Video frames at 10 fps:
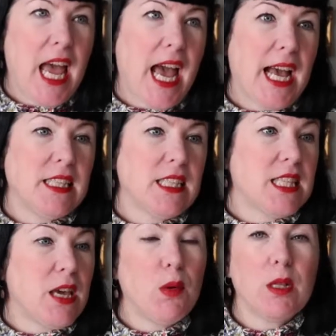and
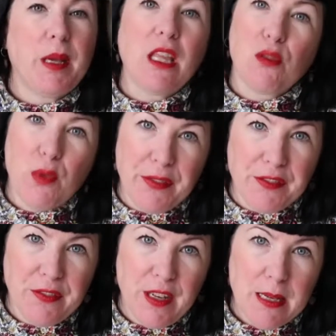there will be
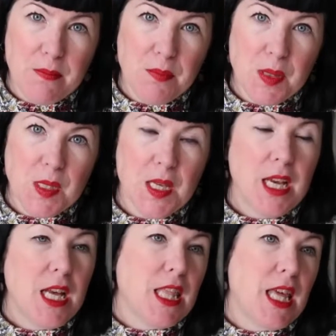thrift flips,
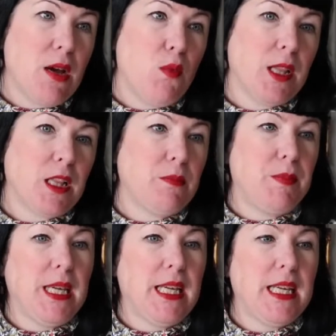there will
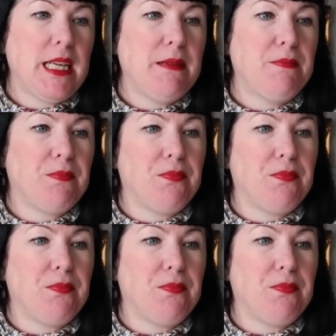be